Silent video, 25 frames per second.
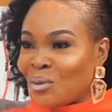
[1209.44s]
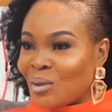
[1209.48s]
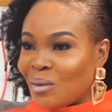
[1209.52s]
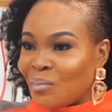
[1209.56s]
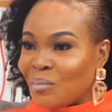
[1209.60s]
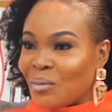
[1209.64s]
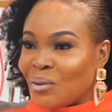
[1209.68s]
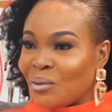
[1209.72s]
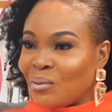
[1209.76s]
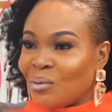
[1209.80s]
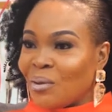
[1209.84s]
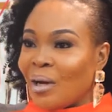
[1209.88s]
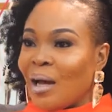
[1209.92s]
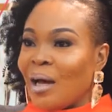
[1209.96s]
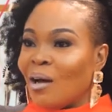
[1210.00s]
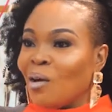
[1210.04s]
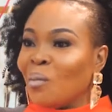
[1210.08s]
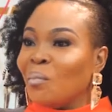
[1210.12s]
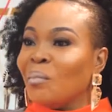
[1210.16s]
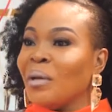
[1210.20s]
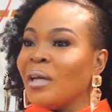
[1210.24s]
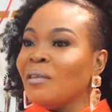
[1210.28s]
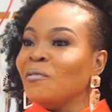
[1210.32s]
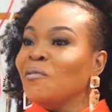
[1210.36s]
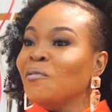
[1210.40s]
Zubiru, how
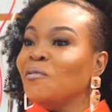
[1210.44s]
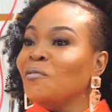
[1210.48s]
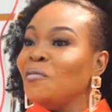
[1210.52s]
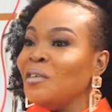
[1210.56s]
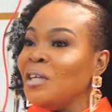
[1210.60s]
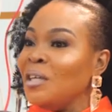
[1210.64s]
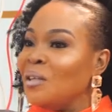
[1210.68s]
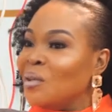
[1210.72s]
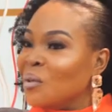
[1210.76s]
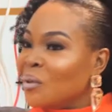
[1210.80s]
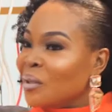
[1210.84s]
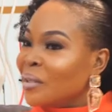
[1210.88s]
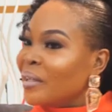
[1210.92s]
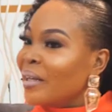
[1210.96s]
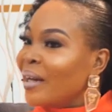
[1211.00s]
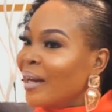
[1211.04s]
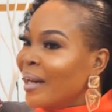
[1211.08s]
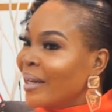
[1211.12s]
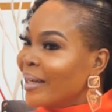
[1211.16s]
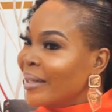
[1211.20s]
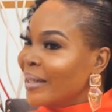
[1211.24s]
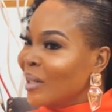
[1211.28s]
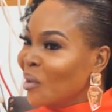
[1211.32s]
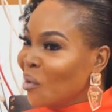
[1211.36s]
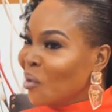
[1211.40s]
men feed on their
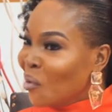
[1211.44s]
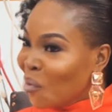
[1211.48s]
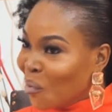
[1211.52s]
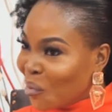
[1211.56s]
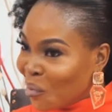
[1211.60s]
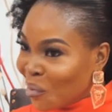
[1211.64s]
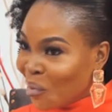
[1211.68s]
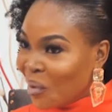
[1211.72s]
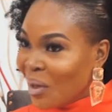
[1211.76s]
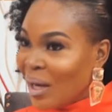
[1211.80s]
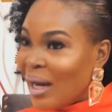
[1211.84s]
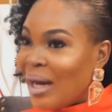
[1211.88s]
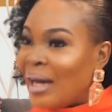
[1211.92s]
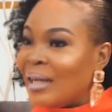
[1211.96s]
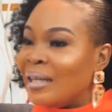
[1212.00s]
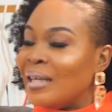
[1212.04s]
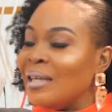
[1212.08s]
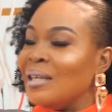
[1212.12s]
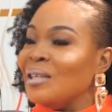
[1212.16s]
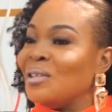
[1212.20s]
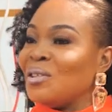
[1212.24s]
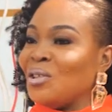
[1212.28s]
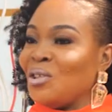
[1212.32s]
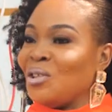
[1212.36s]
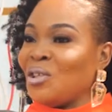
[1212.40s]
ego and
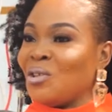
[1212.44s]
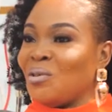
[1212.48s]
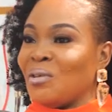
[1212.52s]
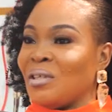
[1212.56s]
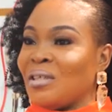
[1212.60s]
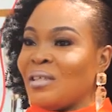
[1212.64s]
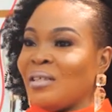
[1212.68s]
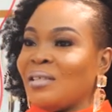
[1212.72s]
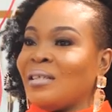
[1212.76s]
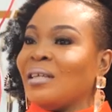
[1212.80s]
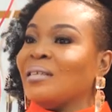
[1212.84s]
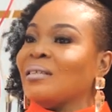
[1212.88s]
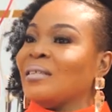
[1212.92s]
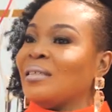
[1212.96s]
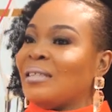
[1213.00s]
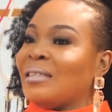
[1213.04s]
insecurities at the